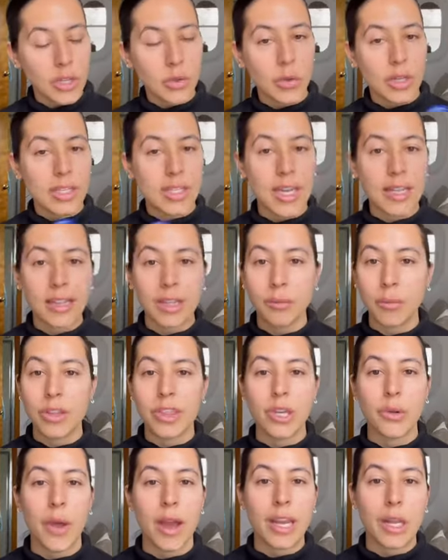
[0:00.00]
you can take them with
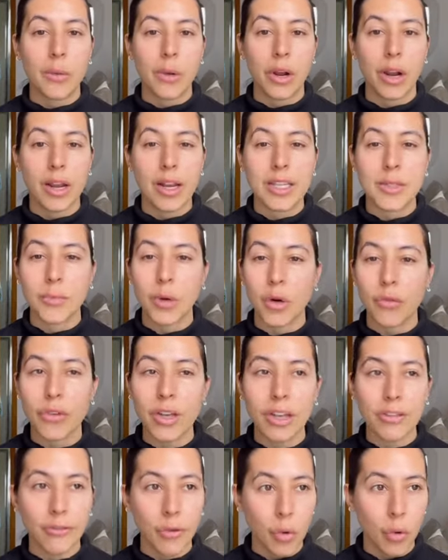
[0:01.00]
you anywhere and it's
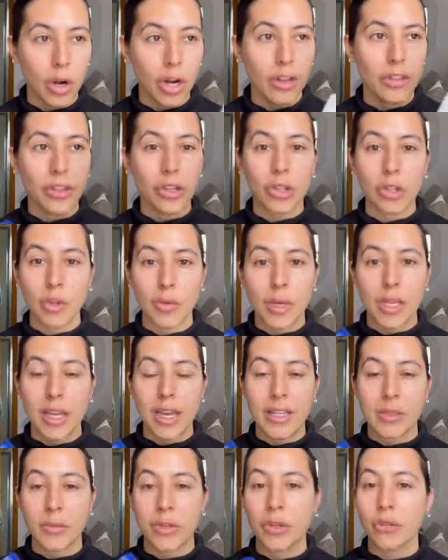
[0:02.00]
perfect for the gloomy
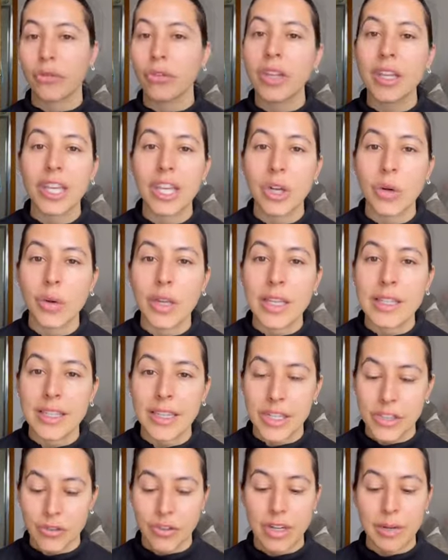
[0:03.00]
days when you feel like you don't need
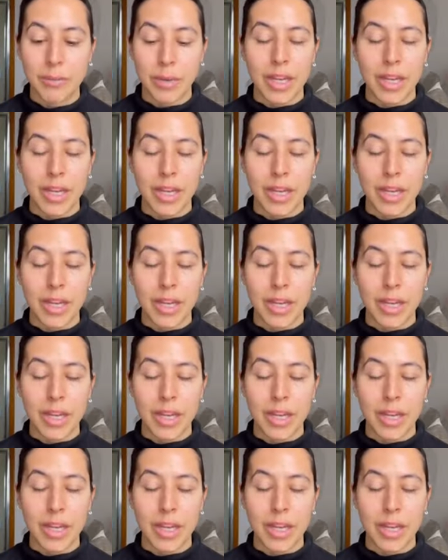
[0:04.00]
sunscreen,